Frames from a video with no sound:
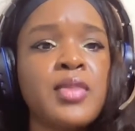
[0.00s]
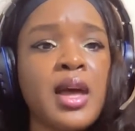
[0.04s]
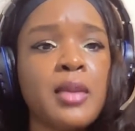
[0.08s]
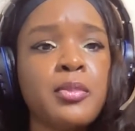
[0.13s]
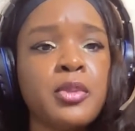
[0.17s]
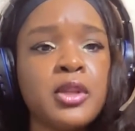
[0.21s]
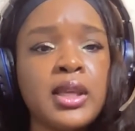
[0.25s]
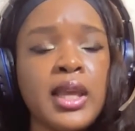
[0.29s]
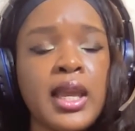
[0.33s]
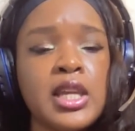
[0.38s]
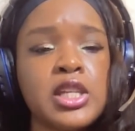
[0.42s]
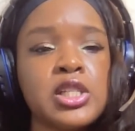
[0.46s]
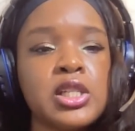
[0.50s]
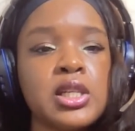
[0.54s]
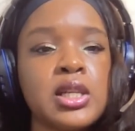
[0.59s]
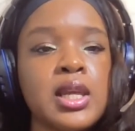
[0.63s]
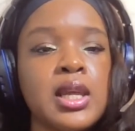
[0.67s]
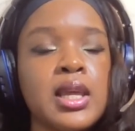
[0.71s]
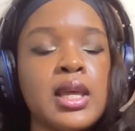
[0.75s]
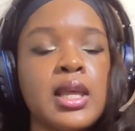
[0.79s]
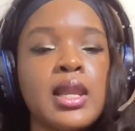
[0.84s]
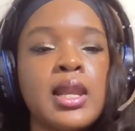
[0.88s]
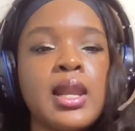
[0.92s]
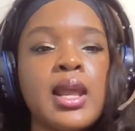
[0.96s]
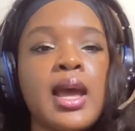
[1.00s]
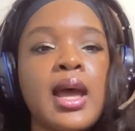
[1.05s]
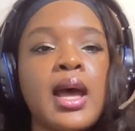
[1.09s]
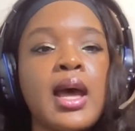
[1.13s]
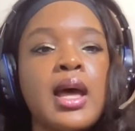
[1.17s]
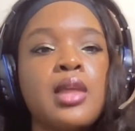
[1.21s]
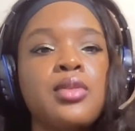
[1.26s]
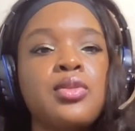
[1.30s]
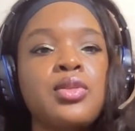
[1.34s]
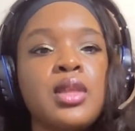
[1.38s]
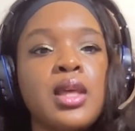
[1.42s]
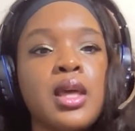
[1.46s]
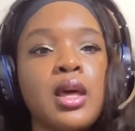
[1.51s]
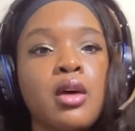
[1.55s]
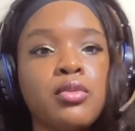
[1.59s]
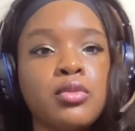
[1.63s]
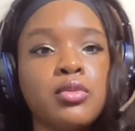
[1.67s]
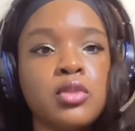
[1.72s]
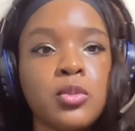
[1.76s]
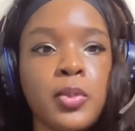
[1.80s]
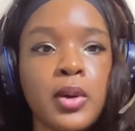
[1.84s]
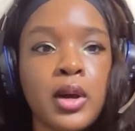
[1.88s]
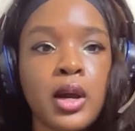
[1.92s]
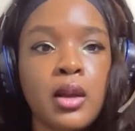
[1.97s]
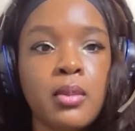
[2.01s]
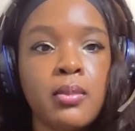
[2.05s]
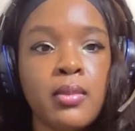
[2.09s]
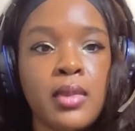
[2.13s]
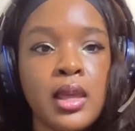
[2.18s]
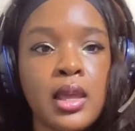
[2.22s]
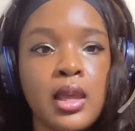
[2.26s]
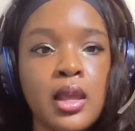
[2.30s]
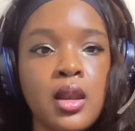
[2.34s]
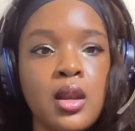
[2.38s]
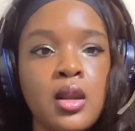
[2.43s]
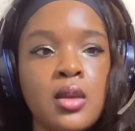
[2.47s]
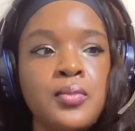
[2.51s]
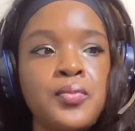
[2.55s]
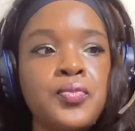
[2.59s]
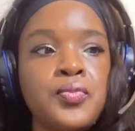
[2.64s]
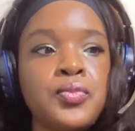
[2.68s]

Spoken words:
application in at the health department.